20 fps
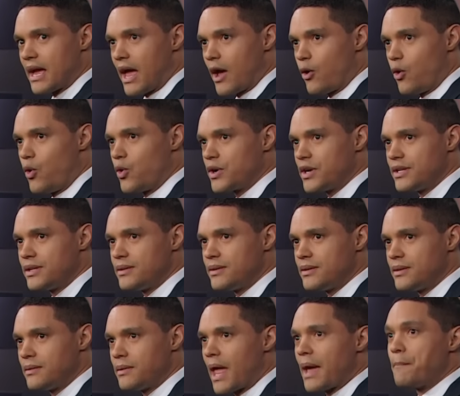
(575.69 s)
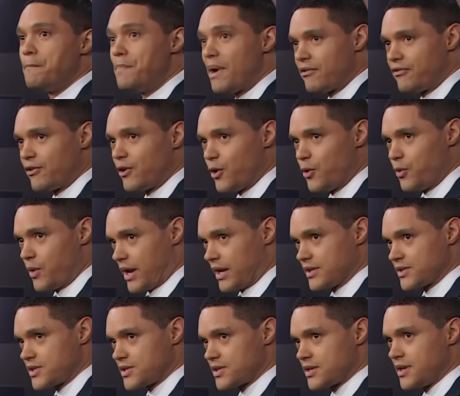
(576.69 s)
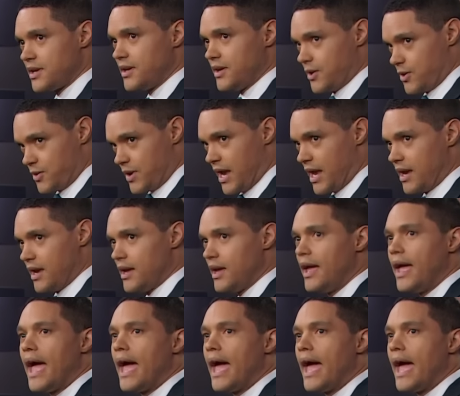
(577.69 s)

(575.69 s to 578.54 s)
I ordered like buffalo wings, okay?